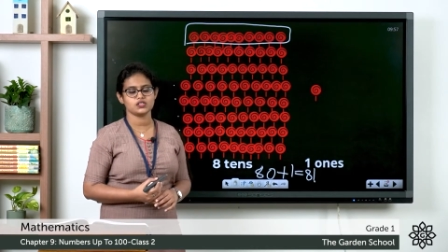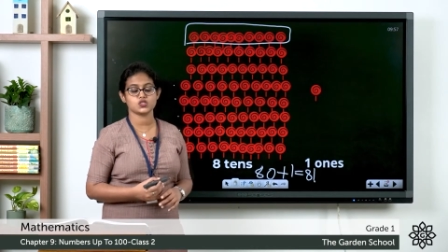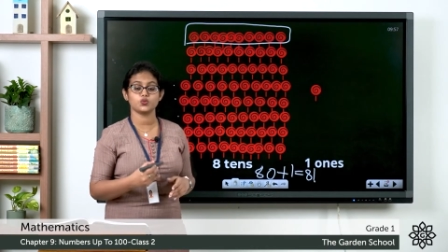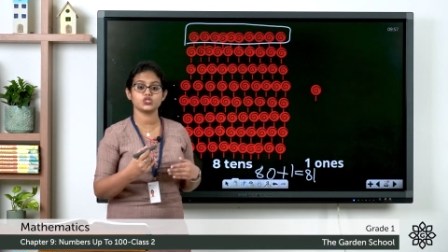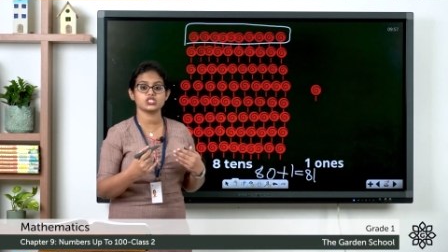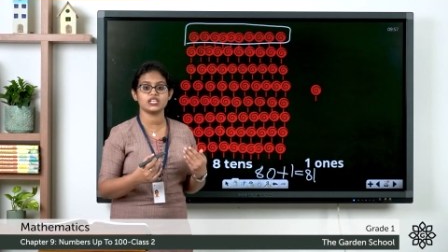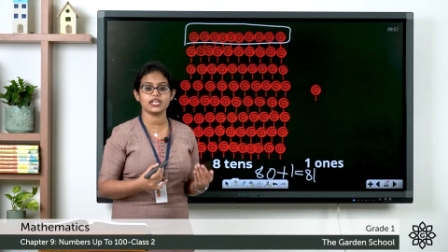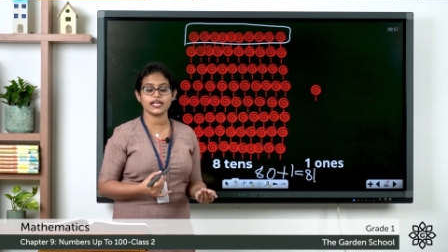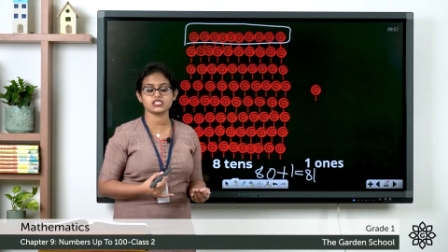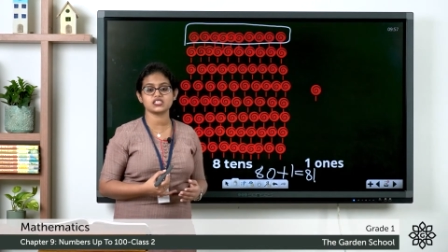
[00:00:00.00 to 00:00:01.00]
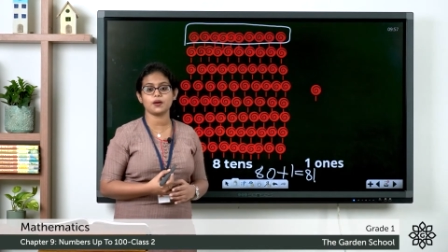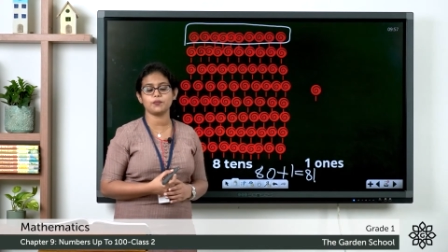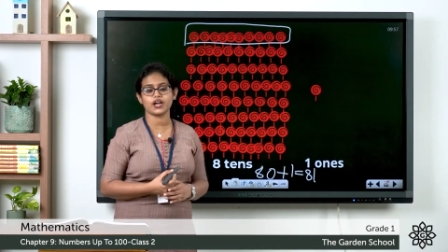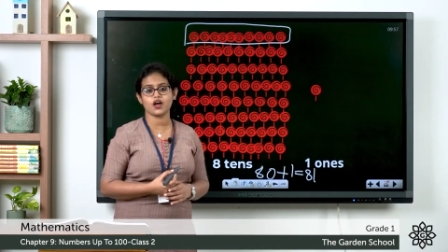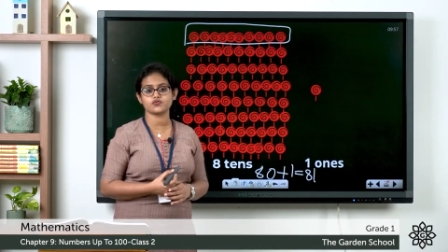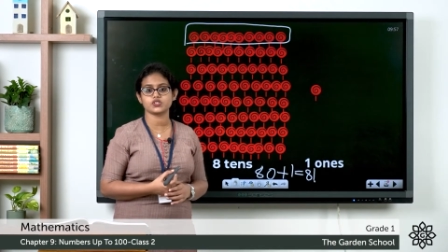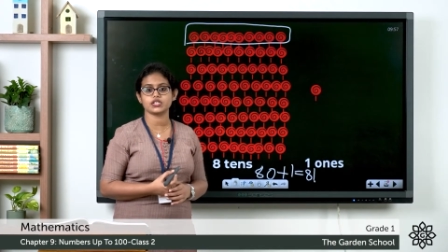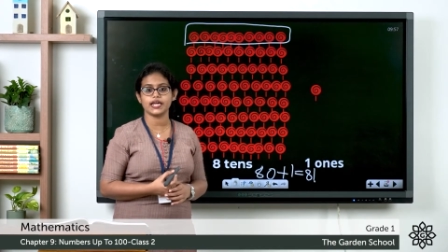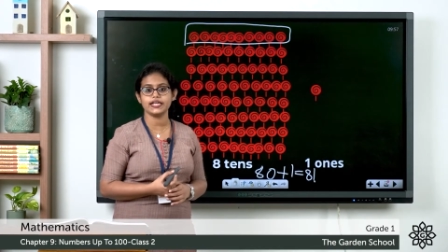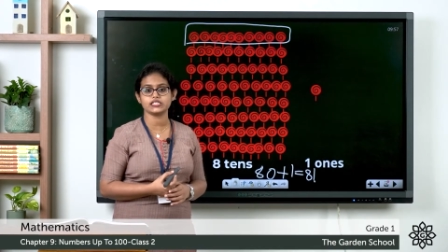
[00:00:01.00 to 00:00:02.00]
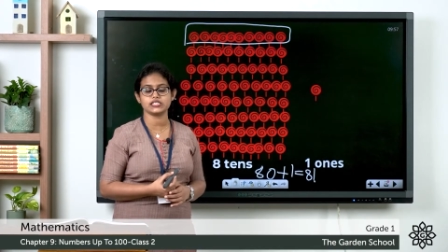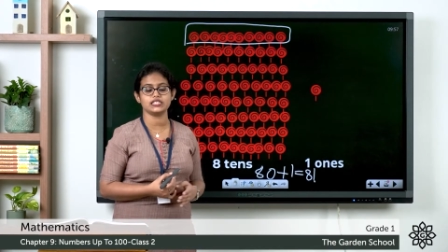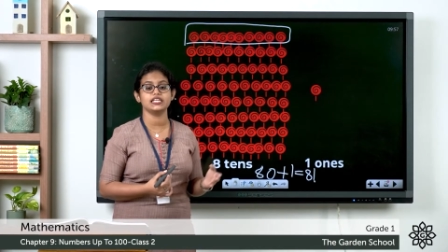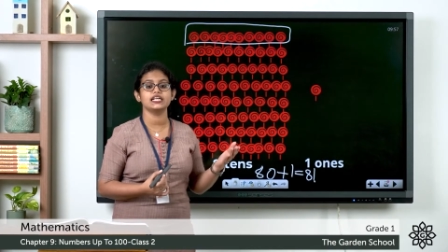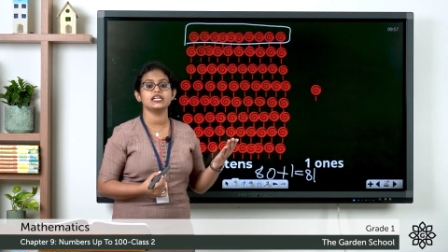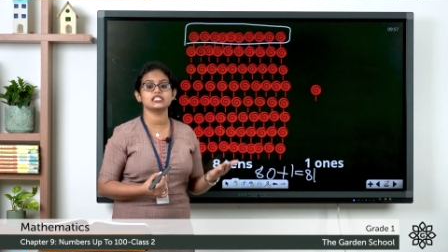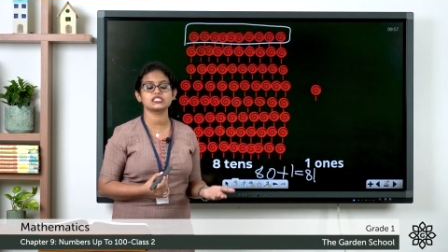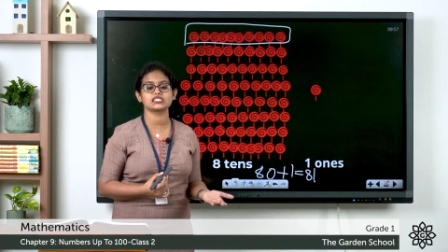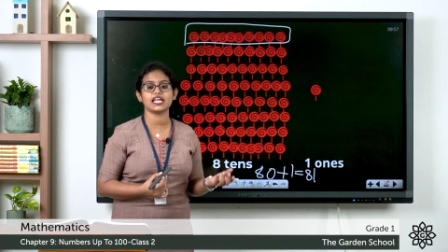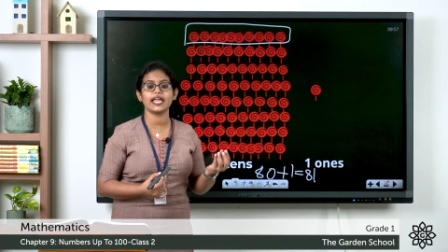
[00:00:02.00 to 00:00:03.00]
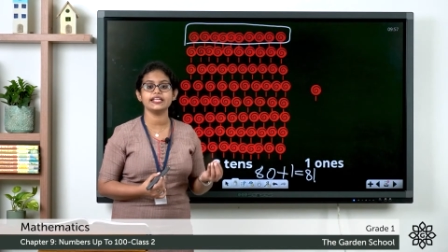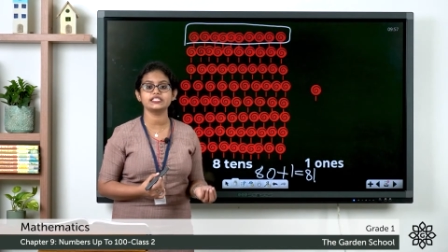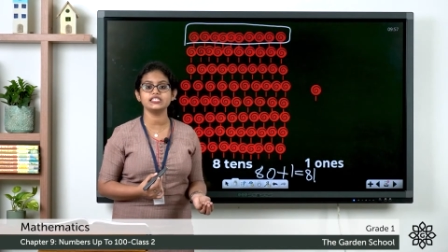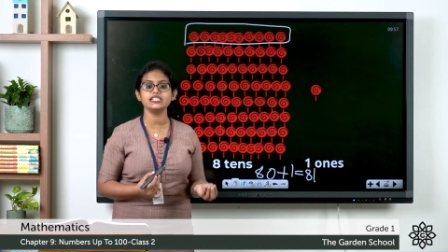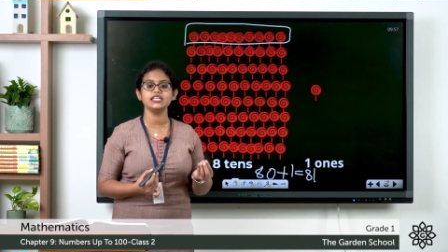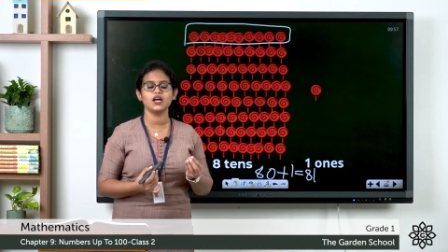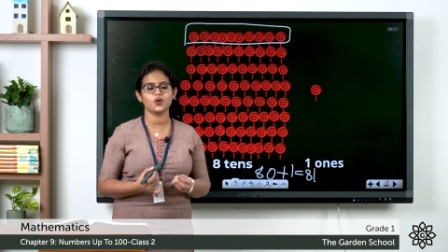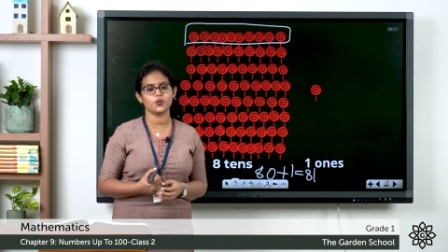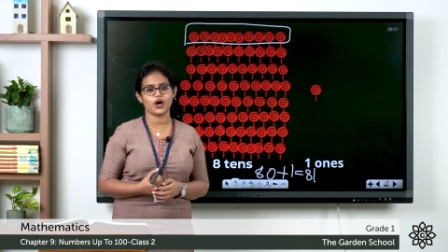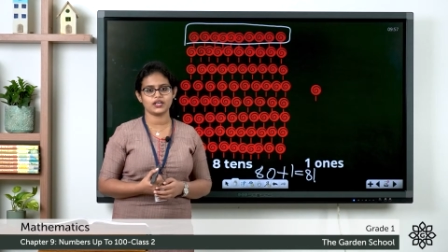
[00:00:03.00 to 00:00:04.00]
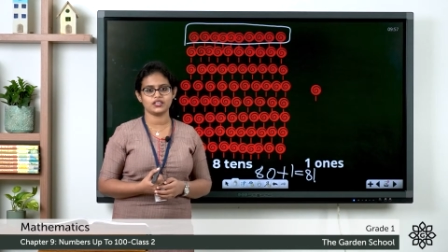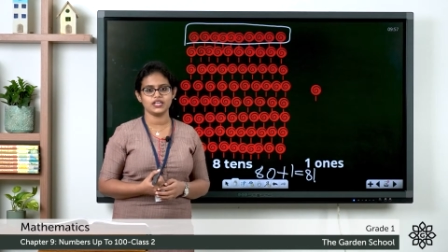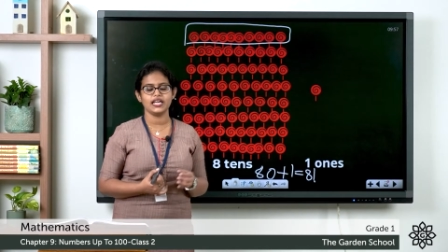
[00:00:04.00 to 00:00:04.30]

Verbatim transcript: So which is the next number after 80? It is 81.